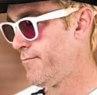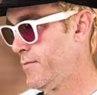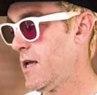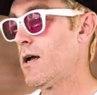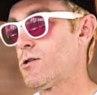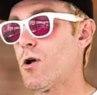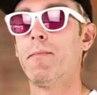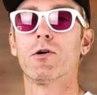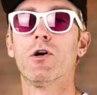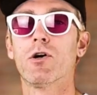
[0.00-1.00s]
Yeah, so
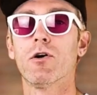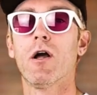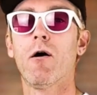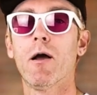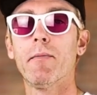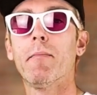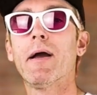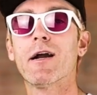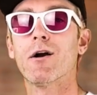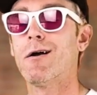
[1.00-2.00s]
I'm a cooker now. I'm a
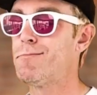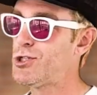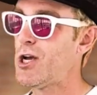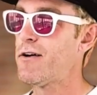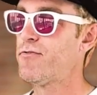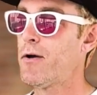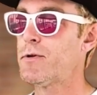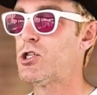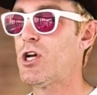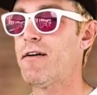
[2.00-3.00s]
baker. I'm a
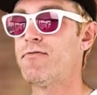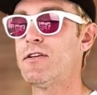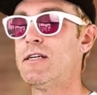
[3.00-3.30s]
chef.